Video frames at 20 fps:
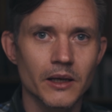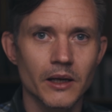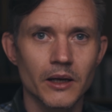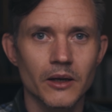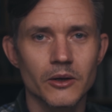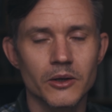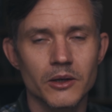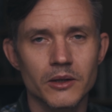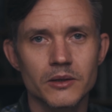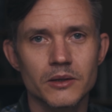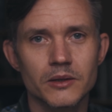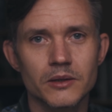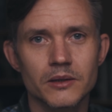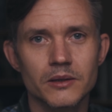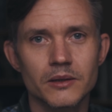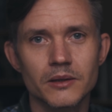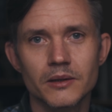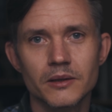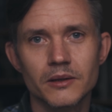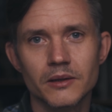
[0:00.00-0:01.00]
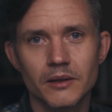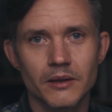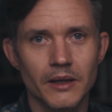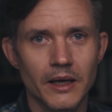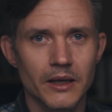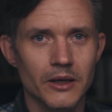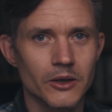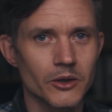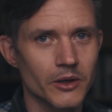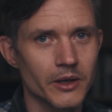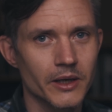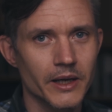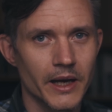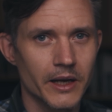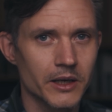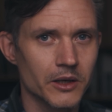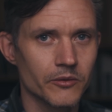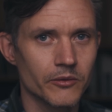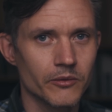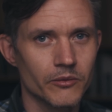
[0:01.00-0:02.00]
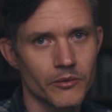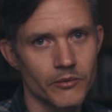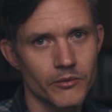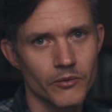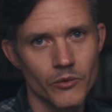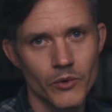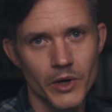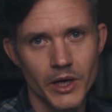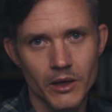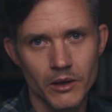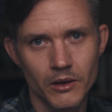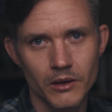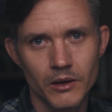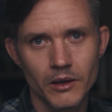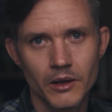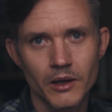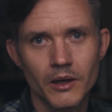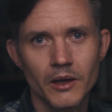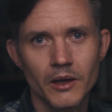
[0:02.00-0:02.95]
It looks they look kind of real,